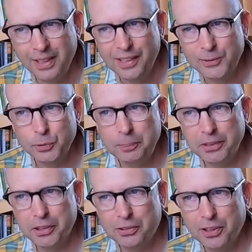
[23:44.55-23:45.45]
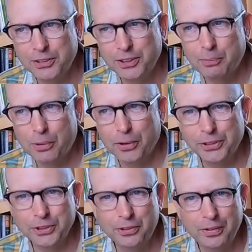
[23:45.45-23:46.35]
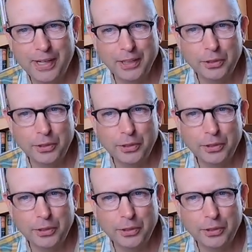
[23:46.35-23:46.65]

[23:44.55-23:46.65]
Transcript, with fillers: sweeping across the borders and creating